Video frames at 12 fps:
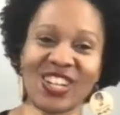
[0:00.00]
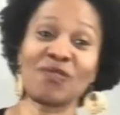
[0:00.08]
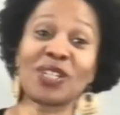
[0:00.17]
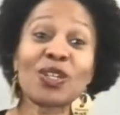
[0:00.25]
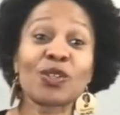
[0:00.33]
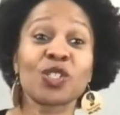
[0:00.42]
There'll
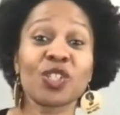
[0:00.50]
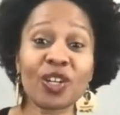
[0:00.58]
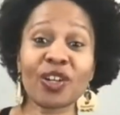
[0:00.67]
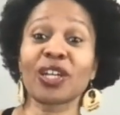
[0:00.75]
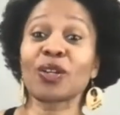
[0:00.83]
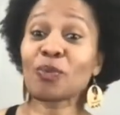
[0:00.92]
be no
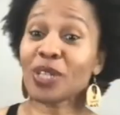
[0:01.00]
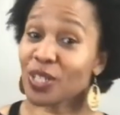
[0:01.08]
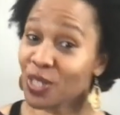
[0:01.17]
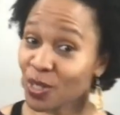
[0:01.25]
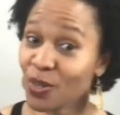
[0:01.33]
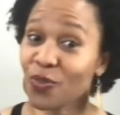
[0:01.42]
sugar. It'll be a
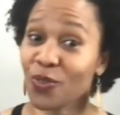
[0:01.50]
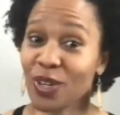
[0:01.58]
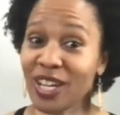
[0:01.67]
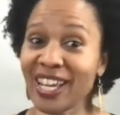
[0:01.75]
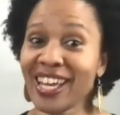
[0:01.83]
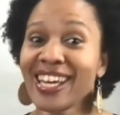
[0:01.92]

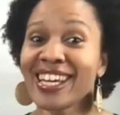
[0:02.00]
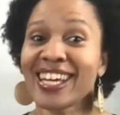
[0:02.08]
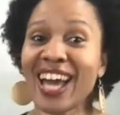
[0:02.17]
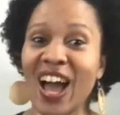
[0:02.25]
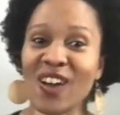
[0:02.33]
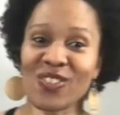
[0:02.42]
sugar-free
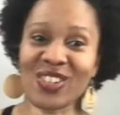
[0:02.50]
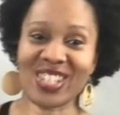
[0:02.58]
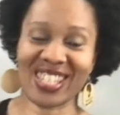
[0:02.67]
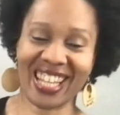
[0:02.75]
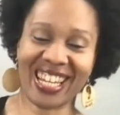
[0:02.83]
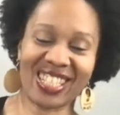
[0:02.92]

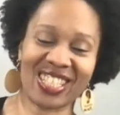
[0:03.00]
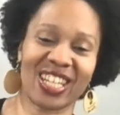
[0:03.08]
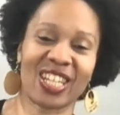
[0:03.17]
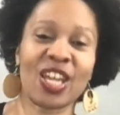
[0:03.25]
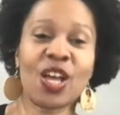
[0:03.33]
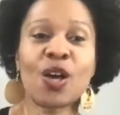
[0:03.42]

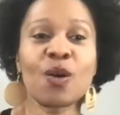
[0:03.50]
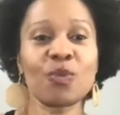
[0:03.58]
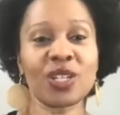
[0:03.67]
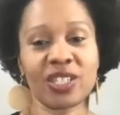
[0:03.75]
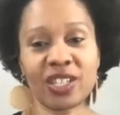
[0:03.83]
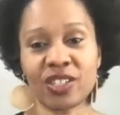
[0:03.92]
conversation,
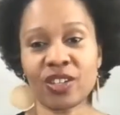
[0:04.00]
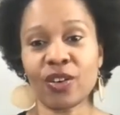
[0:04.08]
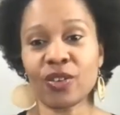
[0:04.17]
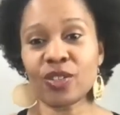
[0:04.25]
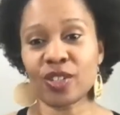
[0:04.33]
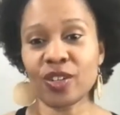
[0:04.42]
but just
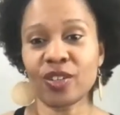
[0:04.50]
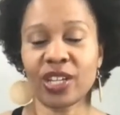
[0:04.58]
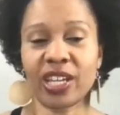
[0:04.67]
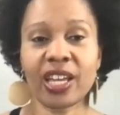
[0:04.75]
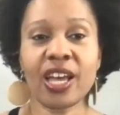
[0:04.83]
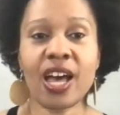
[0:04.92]
her
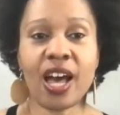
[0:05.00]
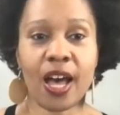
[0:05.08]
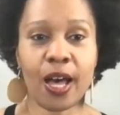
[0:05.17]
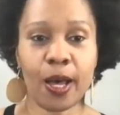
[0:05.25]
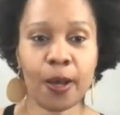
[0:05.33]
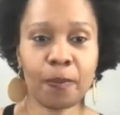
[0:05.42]
journey.
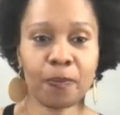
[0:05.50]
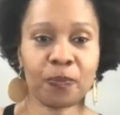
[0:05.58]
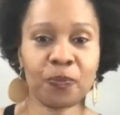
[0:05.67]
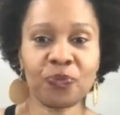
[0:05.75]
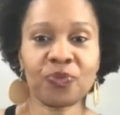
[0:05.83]
And